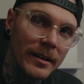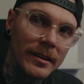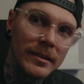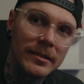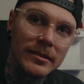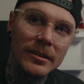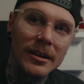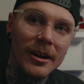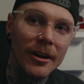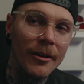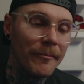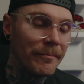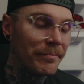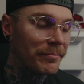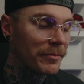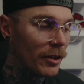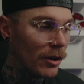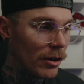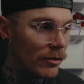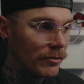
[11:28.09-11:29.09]
So
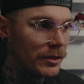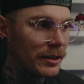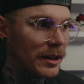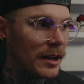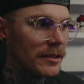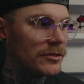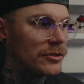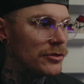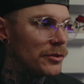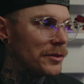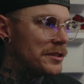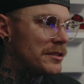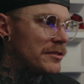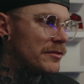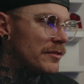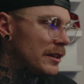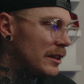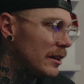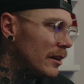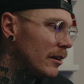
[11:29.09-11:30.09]
hopefully you guys enjoyed this
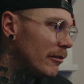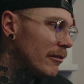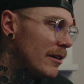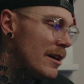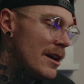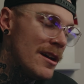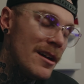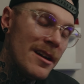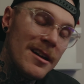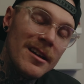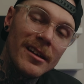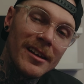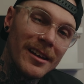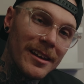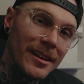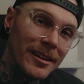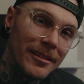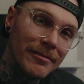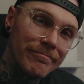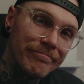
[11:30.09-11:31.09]
video,
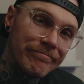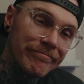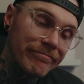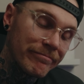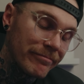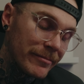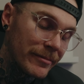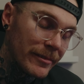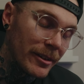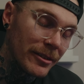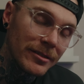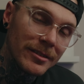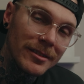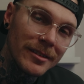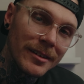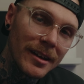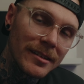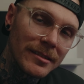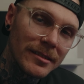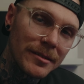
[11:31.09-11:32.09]
and see you
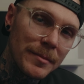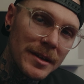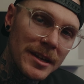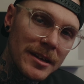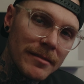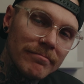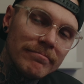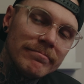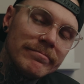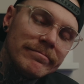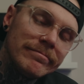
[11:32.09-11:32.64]
guys in a bit.